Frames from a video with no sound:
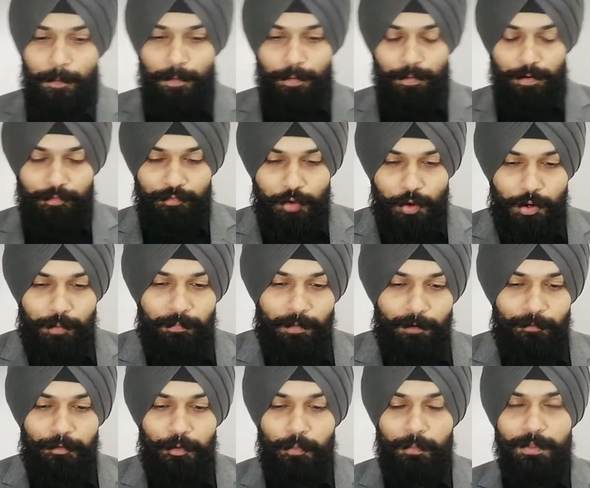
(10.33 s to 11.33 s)
Reviewing
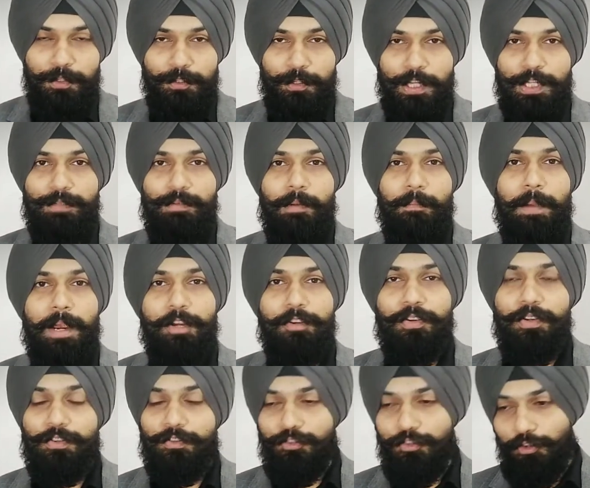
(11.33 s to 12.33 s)
perfume is just my
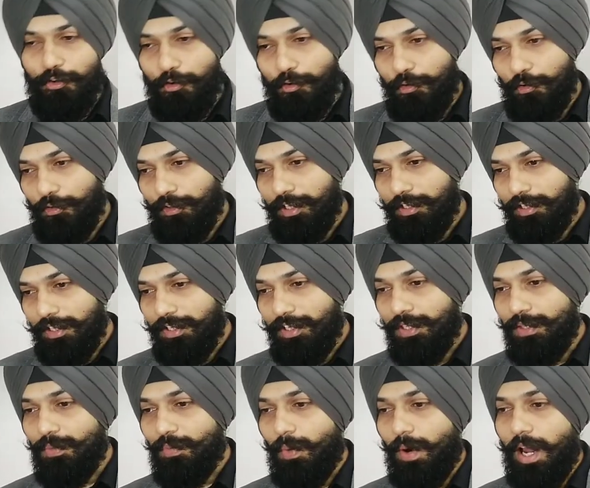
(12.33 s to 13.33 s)
passion, so this
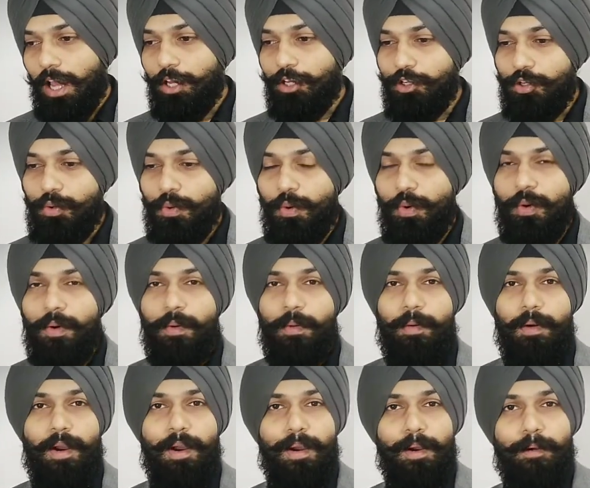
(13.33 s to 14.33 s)
is what I do
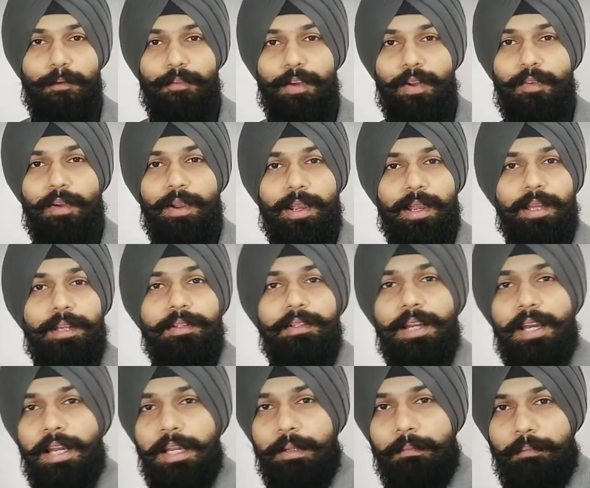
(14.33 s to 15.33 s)
whenever I get
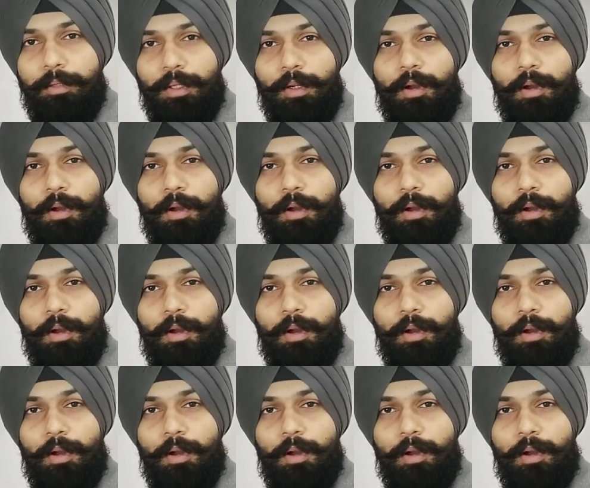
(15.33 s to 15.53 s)
time.